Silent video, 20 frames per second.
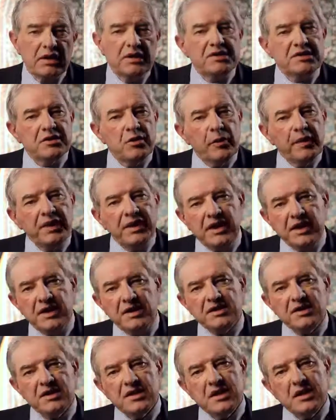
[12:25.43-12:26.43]
So we
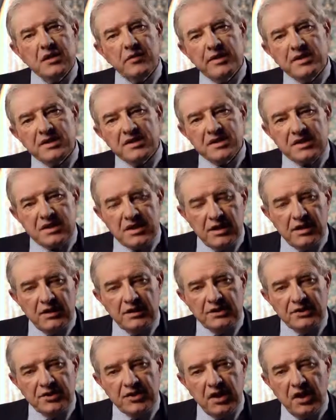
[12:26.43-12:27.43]
need to go in
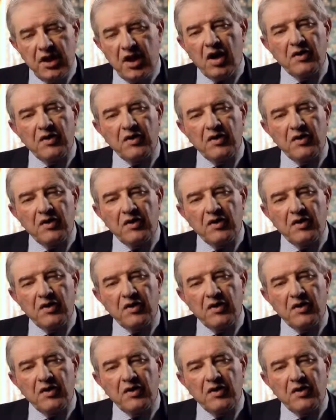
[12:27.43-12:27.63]
search